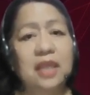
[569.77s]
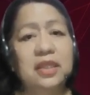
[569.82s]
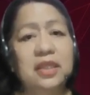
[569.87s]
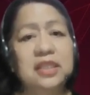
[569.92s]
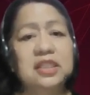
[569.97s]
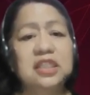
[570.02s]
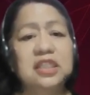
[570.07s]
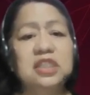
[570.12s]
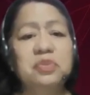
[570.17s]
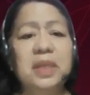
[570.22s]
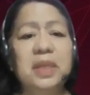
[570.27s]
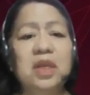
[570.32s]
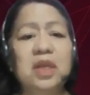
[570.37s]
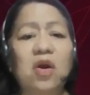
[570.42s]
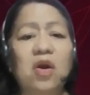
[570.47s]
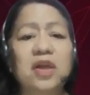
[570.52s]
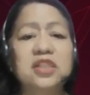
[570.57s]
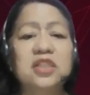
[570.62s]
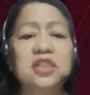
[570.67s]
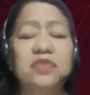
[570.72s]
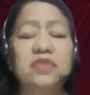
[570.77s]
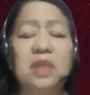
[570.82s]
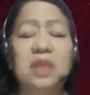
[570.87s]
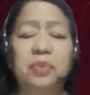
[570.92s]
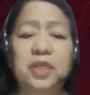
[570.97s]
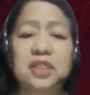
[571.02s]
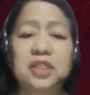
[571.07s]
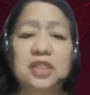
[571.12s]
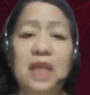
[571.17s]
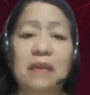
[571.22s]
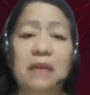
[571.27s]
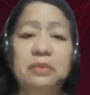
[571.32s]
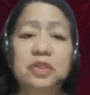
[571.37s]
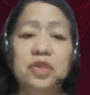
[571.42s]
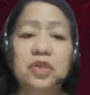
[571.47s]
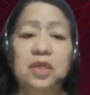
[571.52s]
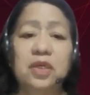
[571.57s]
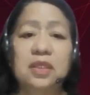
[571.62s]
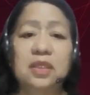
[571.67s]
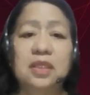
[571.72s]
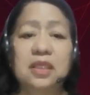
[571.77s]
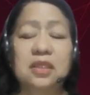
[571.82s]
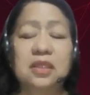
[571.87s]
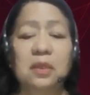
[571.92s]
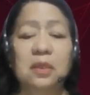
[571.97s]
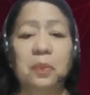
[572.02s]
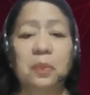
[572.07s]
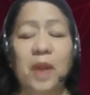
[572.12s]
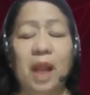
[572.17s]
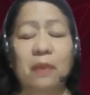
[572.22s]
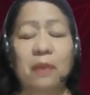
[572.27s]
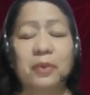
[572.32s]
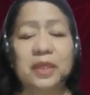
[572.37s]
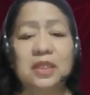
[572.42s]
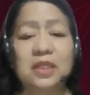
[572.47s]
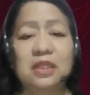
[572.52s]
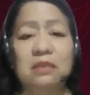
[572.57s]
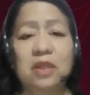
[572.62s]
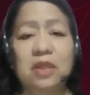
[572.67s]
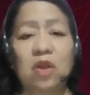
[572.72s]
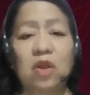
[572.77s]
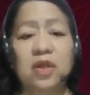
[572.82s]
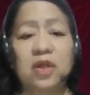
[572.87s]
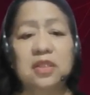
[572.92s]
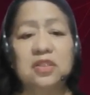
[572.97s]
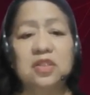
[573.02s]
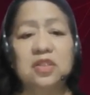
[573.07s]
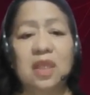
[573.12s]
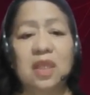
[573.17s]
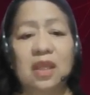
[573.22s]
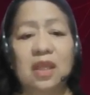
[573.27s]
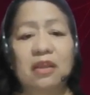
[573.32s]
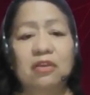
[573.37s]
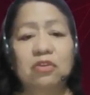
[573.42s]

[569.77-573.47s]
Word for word: This is because of the presumption that their property belongs